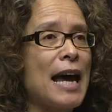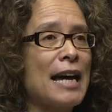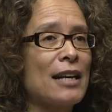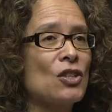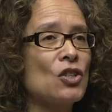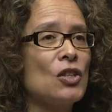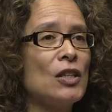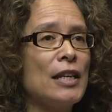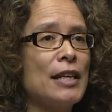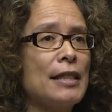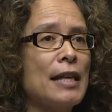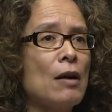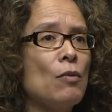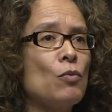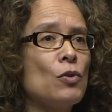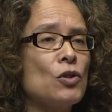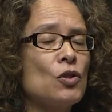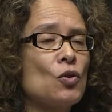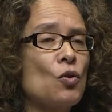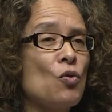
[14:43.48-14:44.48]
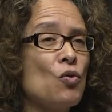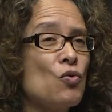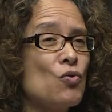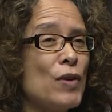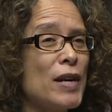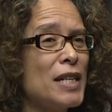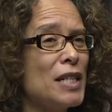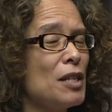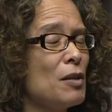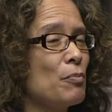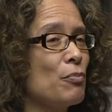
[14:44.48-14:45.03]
actually that was already a